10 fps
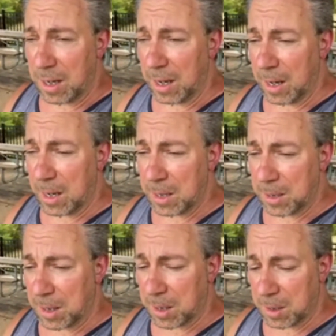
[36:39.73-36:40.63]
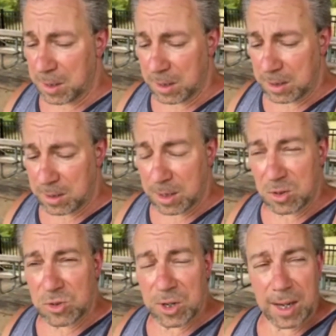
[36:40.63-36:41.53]
And just
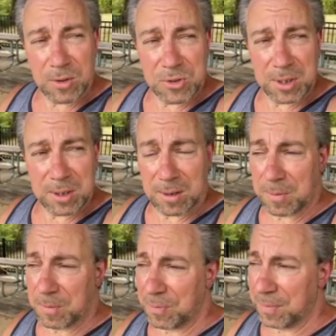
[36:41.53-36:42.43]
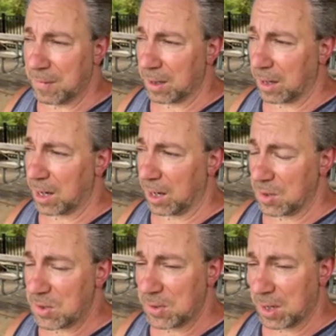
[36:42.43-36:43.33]
things changed and kind of
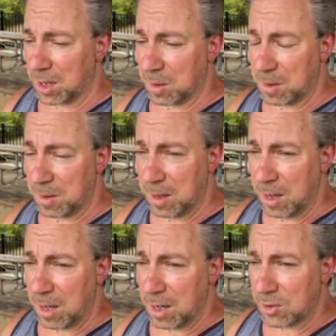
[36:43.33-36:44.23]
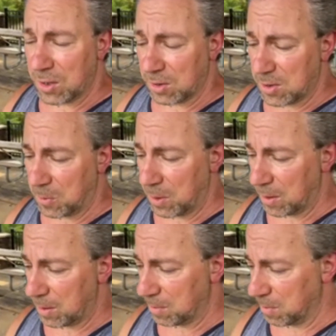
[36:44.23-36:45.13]
got stuck
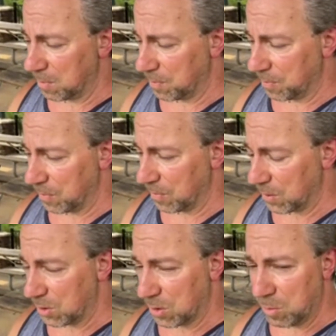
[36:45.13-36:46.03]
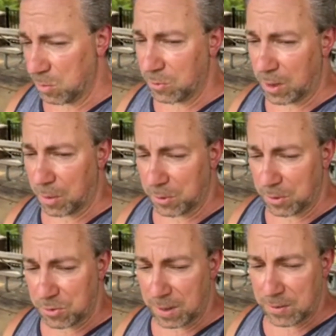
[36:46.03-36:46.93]
somewhere and just couldn't move on with the
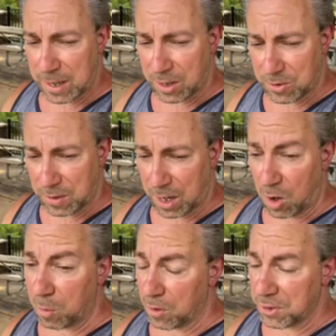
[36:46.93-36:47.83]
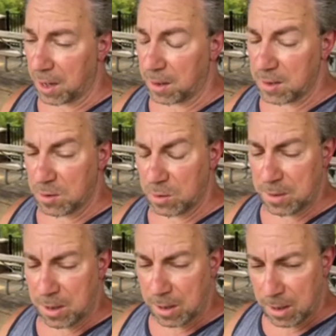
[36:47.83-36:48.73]
transaction that I almost got into.
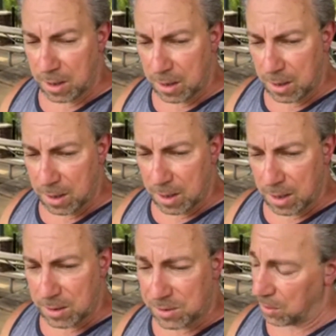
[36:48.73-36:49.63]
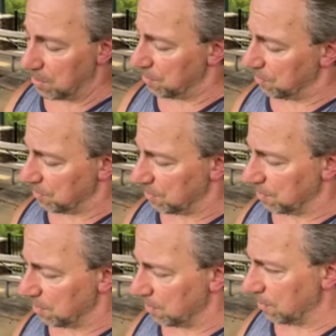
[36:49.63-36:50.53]
So
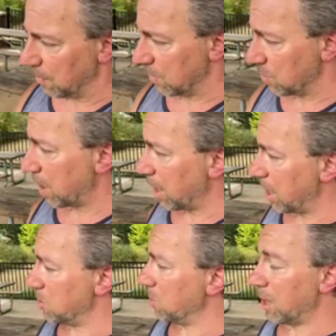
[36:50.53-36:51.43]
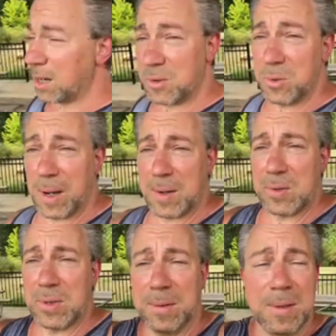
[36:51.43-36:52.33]
that's why I had to do what I had to do, guys.